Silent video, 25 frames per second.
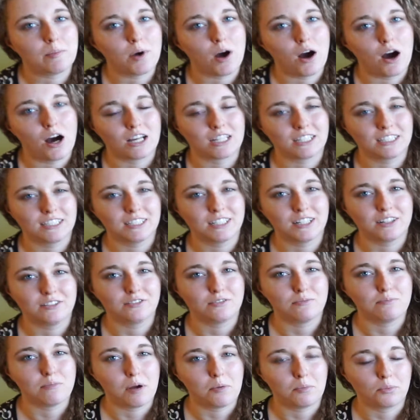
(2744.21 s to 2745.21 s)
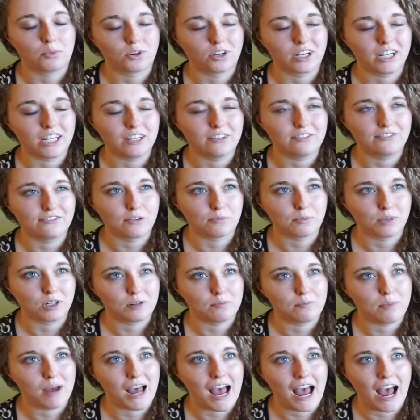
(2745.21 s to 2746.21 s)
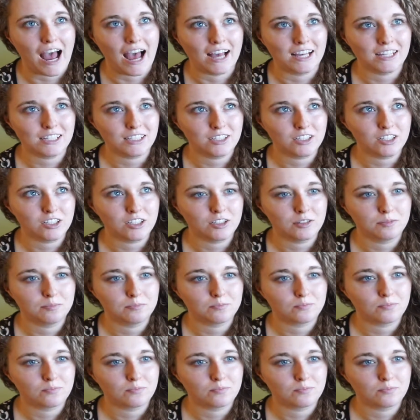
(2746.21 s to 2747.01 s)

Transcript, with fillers: positive memory from your past